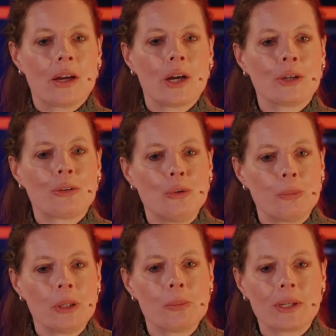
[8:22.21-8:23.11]
I, hired new
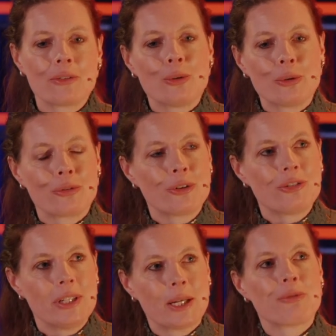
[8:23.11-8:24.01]
people at the
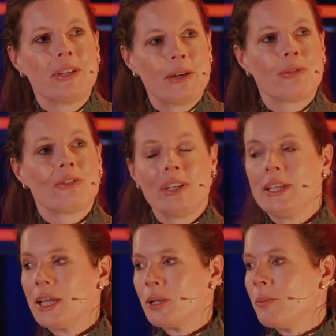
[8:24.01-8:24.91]
university and I've never
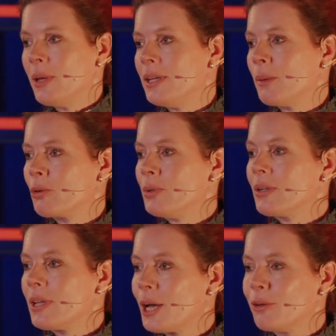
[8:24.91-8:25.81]
seen them, them in
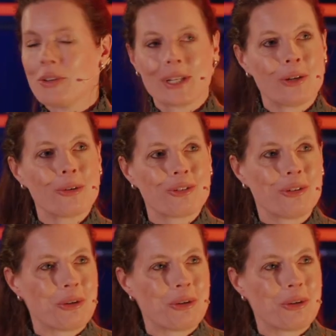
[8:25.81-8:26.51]
real life. And I also